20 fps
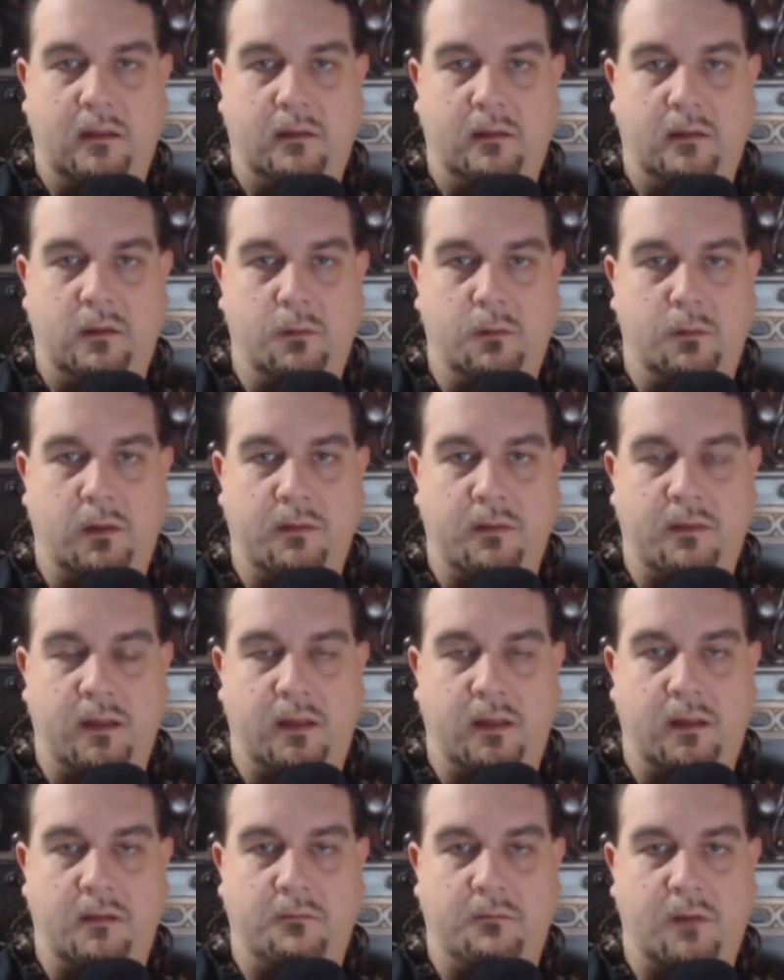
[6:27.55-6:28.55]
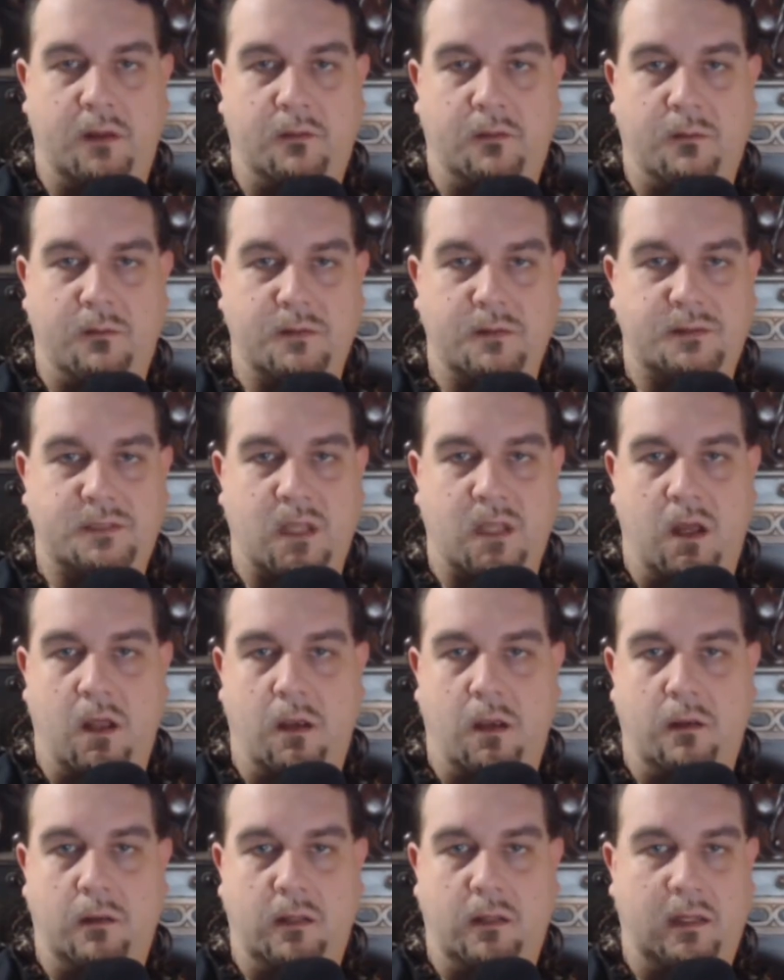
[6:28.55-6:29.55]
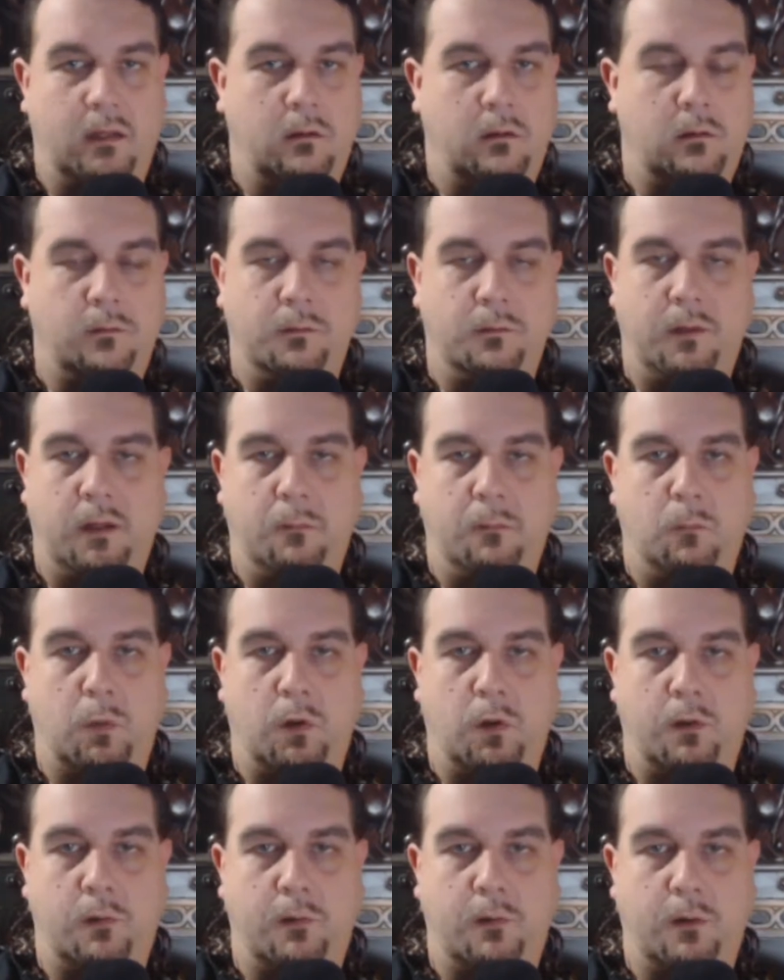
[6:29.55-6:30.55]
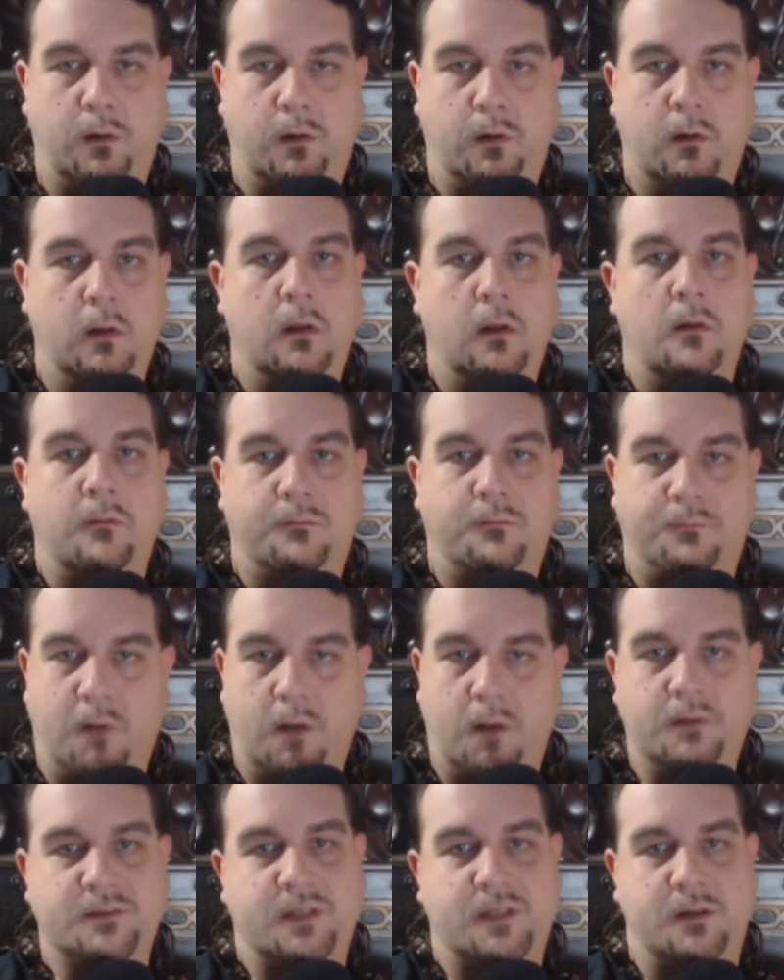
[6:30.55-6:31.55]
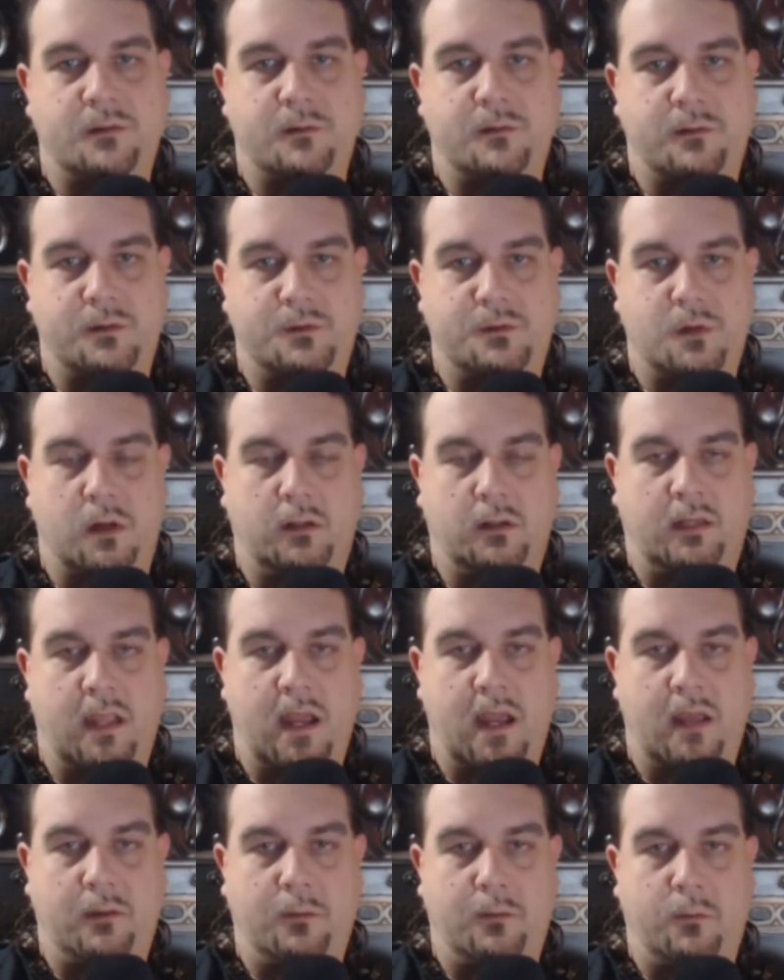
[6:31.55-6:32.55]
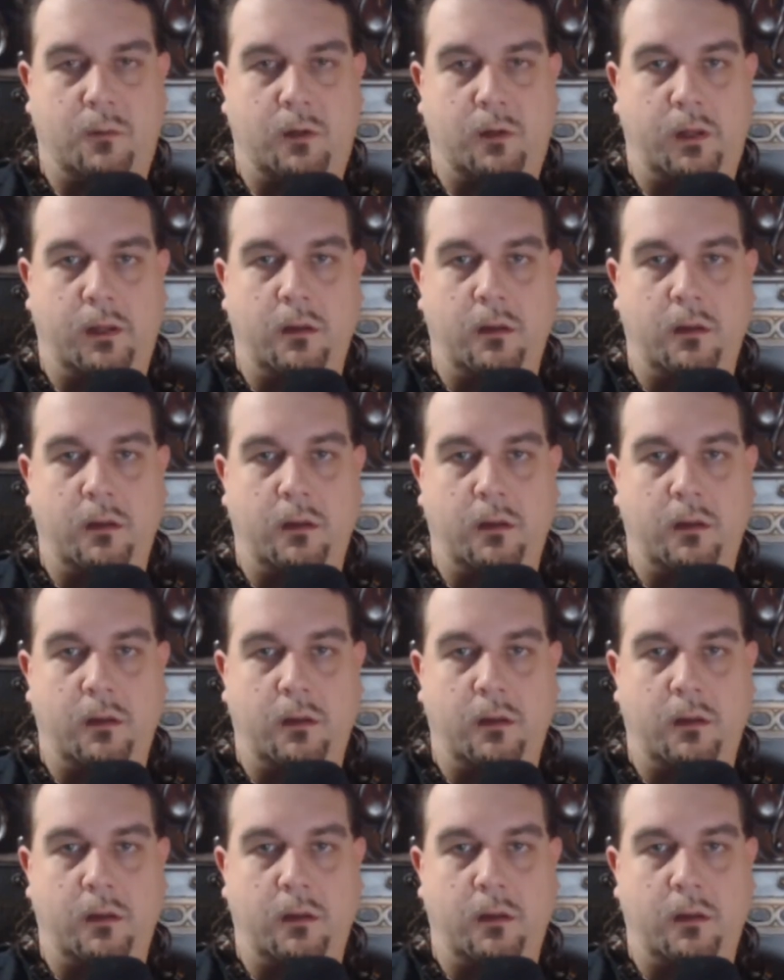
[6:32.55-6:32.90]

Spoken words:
you can think of under the sun, including murder, falls under the drug category.